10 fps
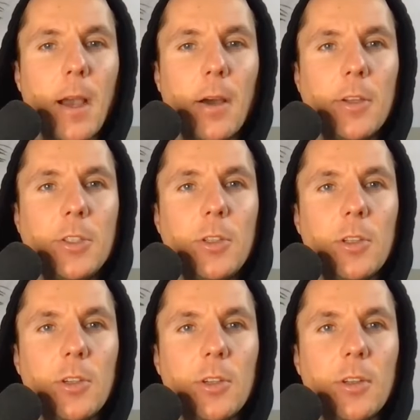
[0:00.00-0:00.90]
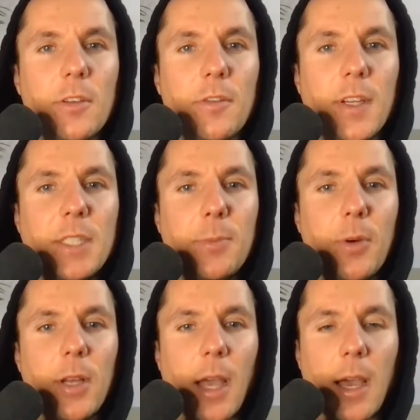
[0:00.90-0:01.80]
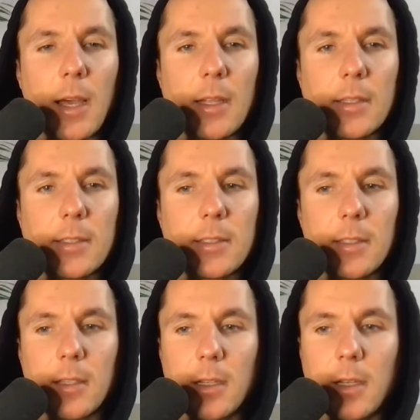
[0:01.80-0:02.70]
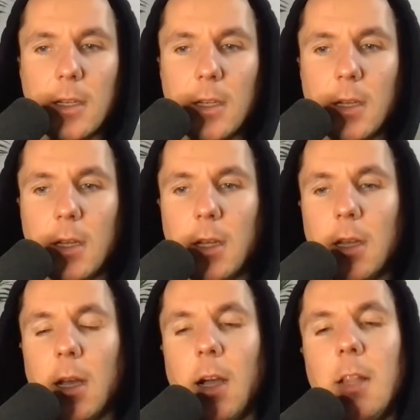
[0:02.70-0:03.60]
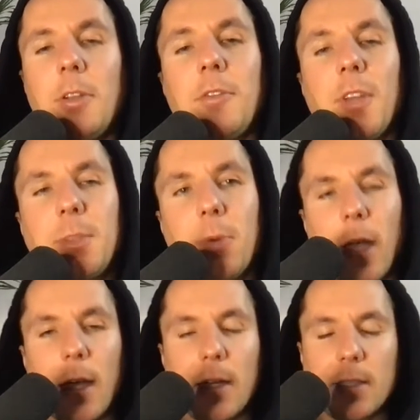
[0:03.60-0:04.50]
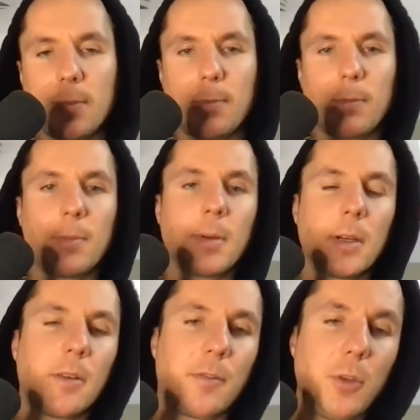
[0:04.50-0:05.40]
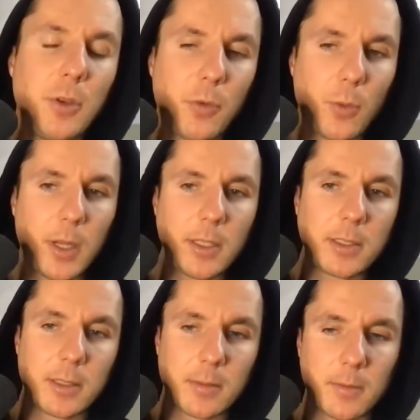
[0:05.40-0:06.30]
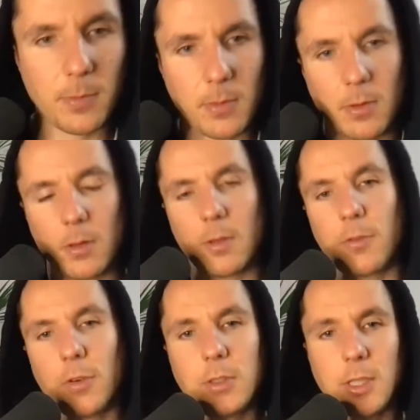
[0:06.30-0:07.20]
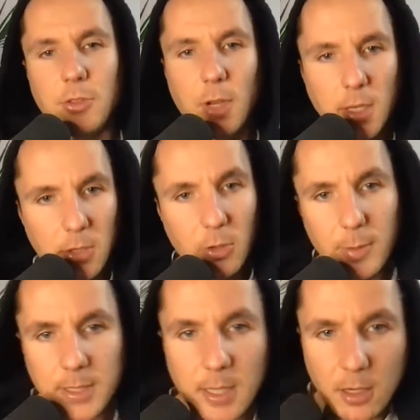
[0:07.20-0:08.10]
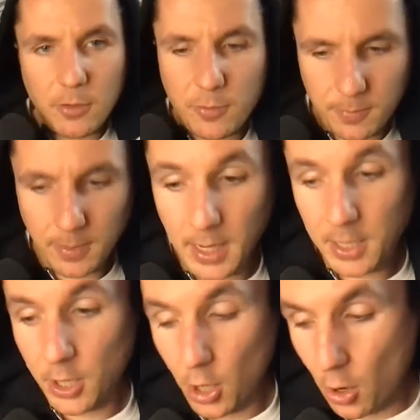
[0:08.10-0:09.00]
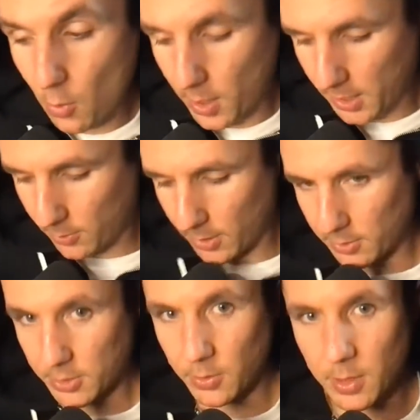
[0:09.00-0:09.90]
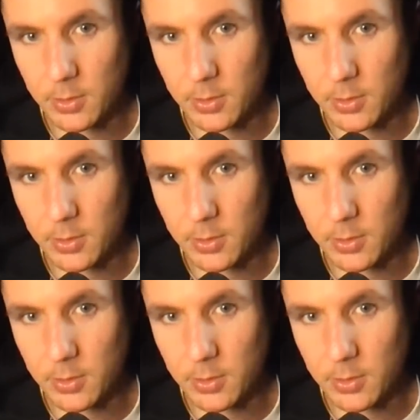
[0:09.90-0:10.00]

How did you learn Facebook ads? I learned Facebook ads a few different ways. First, I tried to do it myself. I had no idea what I was doing.